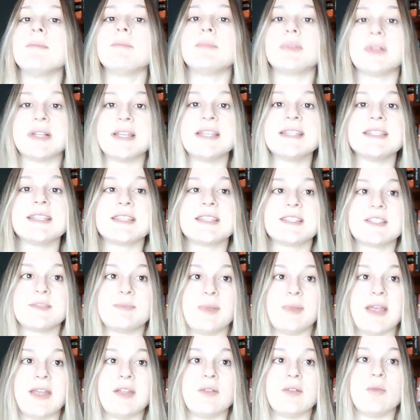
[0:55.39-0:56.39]
Please
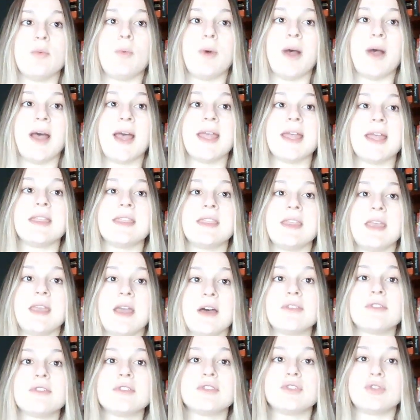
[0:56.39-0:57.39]
explain why the
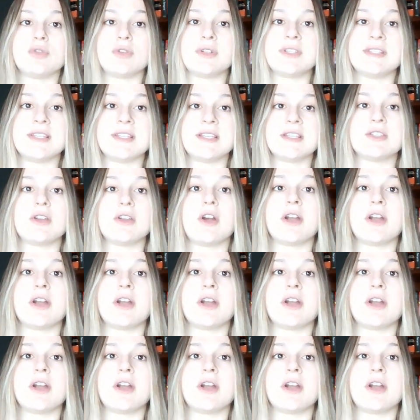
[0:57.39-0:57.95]
other choices